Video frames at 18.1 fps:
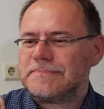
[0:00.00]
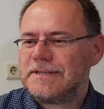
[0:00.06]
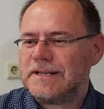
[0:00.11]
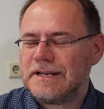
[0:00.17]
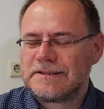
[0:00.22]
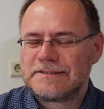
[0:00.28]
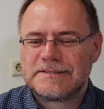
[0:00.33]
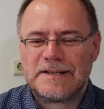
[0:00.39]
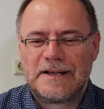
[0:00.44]

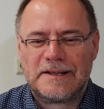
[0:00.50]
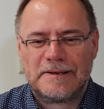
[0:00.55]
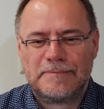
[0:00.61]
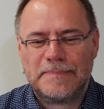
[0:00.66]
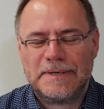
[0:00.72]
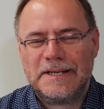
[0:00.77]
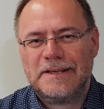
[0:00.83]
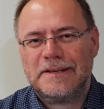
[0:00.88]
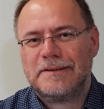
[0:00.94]

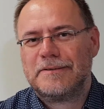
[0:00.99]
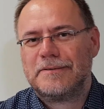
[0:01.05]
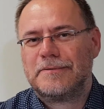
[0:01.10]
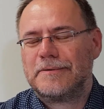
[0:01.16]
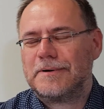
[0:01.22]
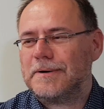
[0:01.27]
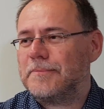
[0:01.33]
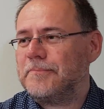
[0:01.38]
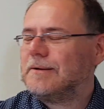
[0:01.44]
taxonomy
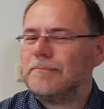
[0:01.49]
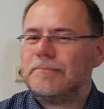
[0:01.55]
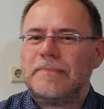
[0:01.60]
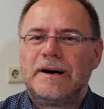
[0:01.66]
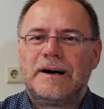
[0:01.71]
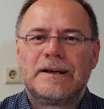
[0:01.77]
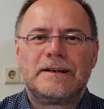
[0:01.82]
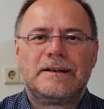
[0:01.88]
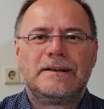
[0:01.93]
or
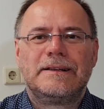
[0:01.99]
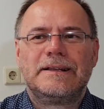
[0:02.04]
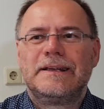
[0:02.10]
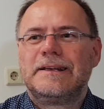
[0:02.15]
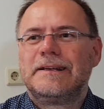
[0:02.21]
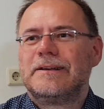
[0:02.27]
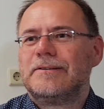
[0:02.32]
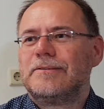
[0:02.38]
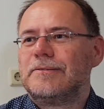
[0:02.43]

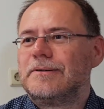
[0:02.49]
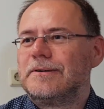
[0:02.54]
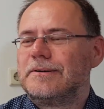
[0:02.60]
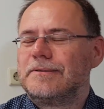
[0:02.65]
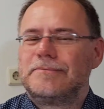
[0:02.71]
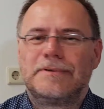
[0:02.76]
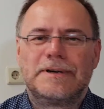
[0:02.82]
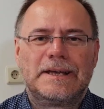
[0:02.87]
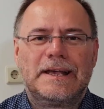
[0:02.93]
modeling or
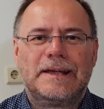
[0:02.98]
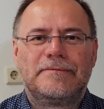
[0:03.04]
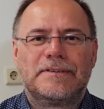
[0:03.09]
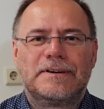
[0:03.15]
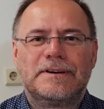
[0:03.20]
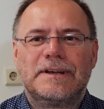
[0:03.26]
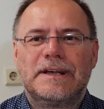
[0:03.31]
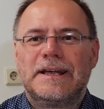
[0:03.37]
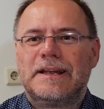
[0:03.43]

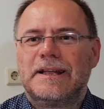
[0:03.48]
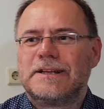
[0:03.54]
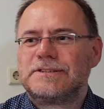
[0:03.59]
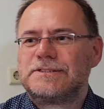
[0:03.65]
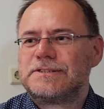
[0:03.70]
whatever, and